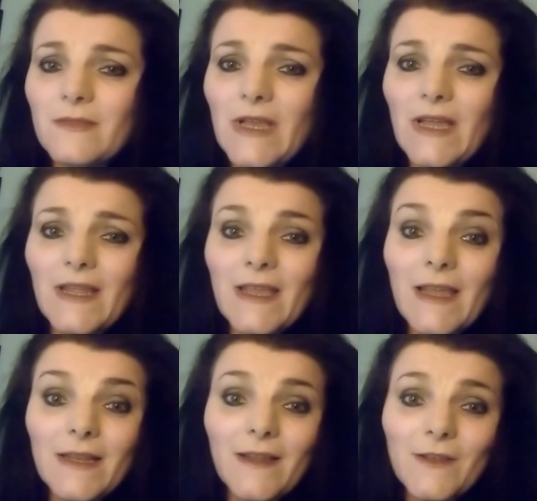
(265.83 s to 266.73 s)
And
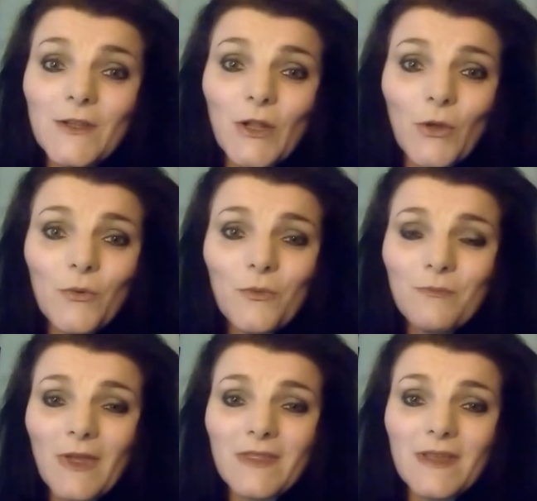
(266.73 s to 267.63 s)
again,
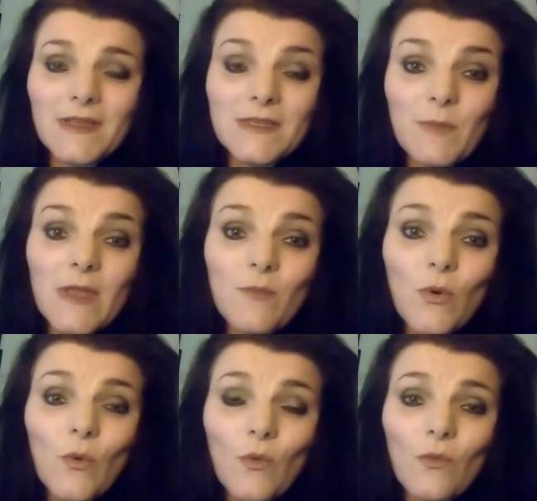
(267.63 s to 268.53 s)
I think it's
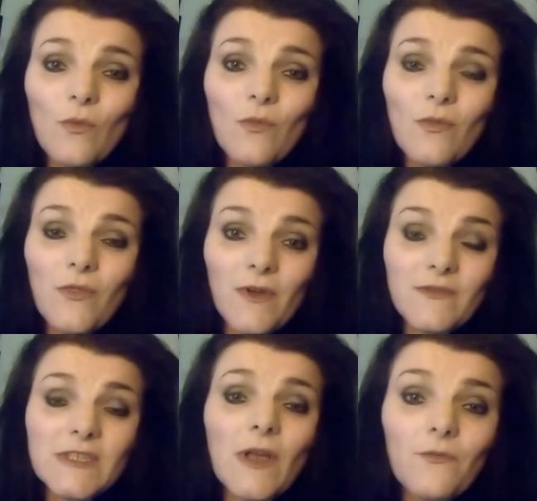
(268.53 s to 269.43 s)
people that have
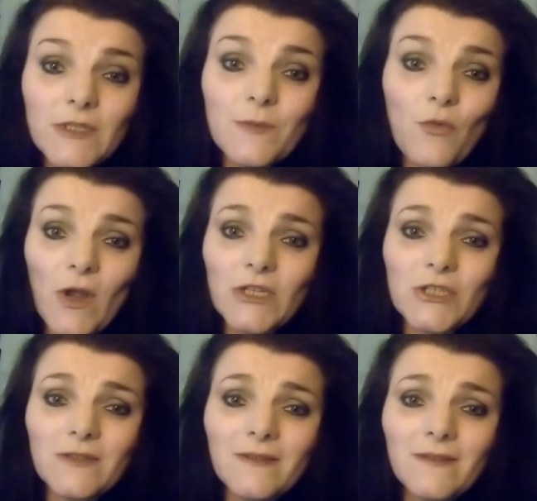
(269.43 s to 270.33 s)
suffered
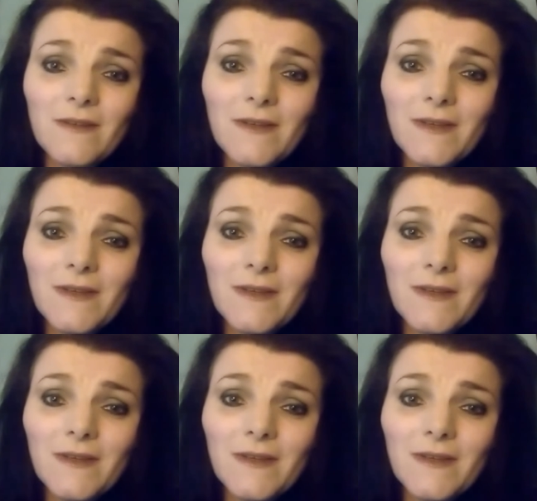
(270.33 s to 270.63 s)
depression,